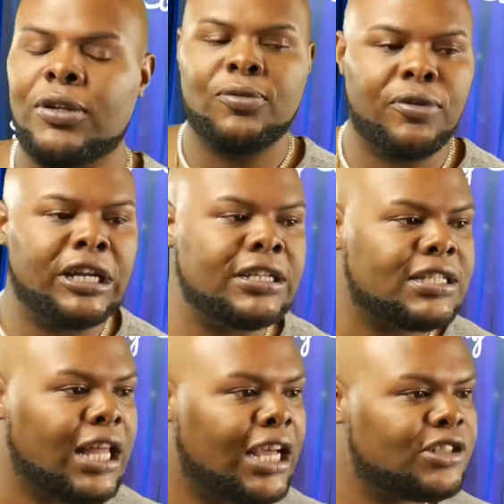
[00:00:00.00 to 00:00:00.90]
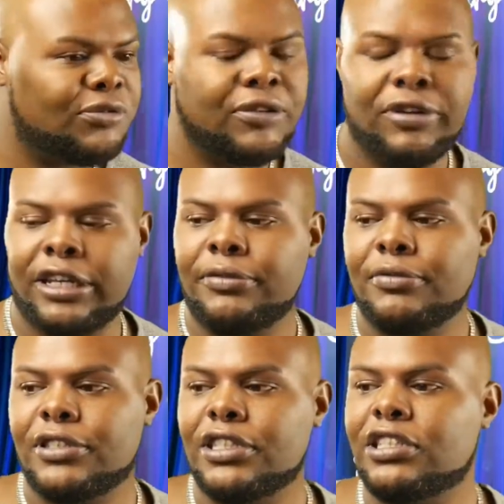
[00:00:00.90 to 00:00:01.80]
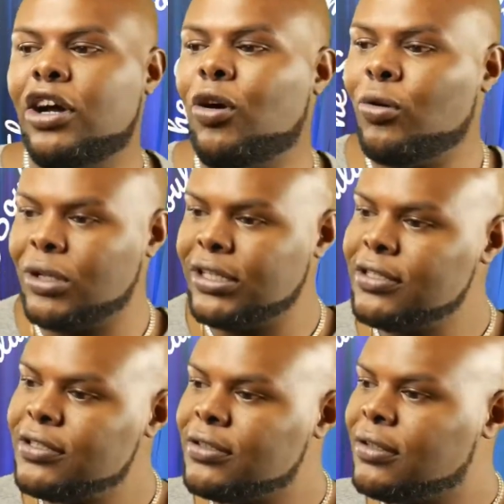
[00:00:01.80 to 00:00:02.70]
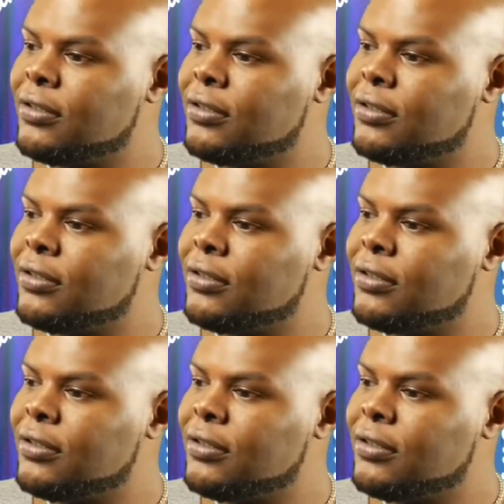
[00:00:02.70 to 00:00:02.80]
Rita/Riri, she's the oldest.